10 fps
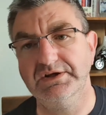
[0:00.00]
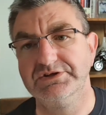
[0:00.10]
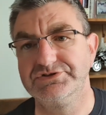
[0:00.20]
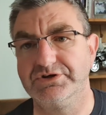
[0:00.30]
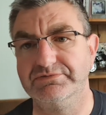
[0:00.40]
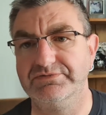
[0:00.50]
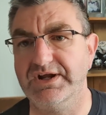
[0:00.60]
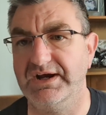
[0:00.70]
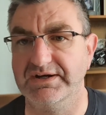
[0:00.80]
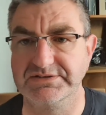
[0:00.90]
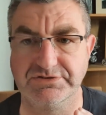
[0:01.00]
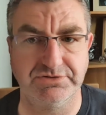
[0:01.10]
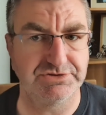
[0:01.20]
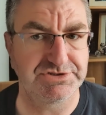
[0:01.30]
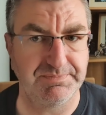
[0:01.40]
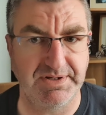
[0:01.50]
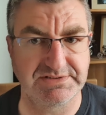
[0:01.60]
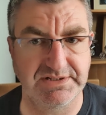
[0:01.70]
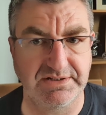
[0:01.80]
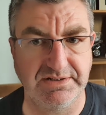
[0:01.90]
Don't react
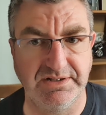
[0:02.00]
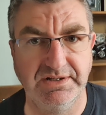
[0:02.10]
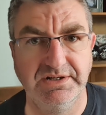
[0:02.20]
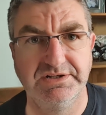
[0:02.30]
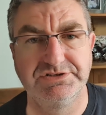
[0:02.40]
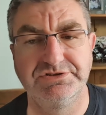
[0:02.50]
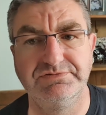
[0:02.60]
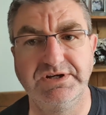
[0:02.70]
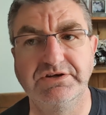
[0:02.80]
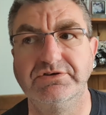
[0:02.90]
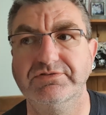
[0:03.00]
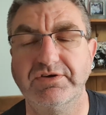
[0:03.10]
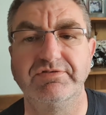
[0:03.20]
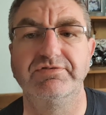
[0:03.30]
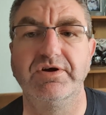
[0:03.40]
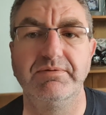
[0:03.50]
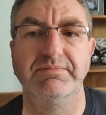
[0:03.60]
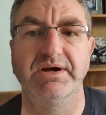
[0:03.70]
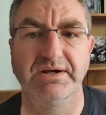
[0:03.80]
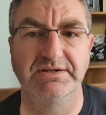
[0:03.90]
automatically. To recover
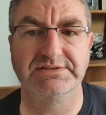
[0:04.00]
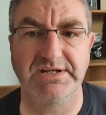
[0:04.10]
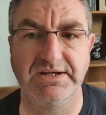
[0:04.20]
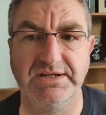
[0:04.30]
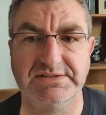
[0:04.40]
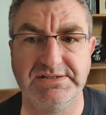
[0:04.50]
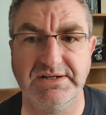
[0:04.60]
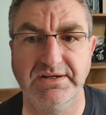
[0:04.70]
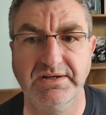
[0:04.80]
from anxiety,